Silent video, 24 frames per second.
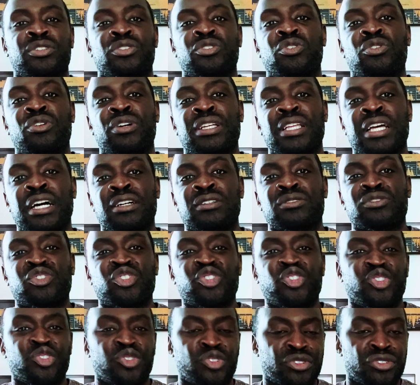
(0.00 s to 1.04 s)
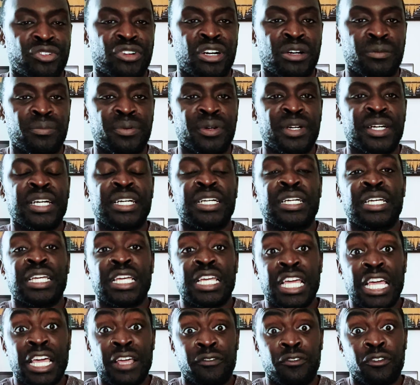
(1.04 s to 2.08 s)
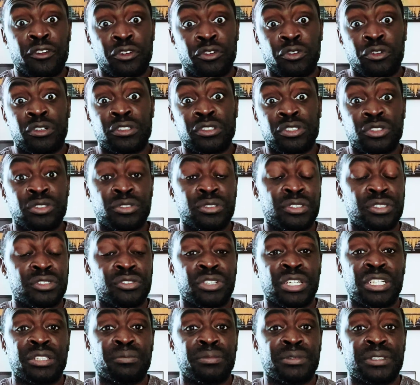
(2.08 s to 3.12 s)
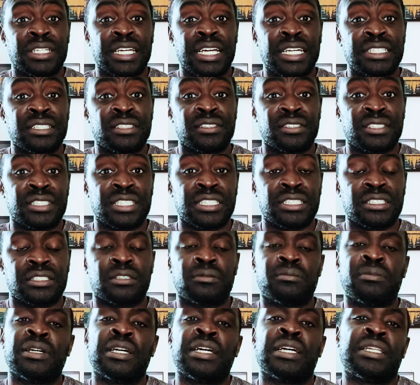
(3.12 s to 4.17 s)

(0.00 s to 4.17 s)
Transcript: going out to Europe if you're going to use the transportation system.